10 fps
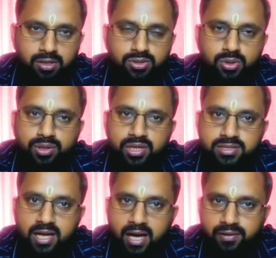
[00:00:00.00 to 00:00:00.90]
So it
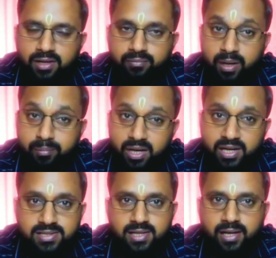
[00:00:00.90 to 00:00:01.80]
is having,
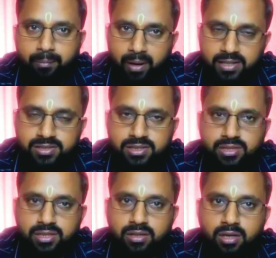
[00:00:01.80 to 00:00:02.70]
memory is the
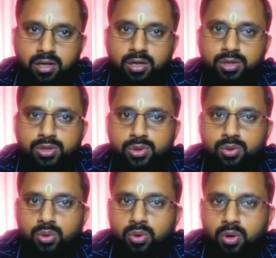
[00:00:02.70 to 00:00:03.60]
capacity
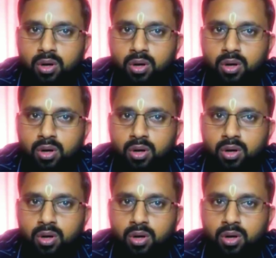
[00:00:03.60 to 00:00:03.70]
to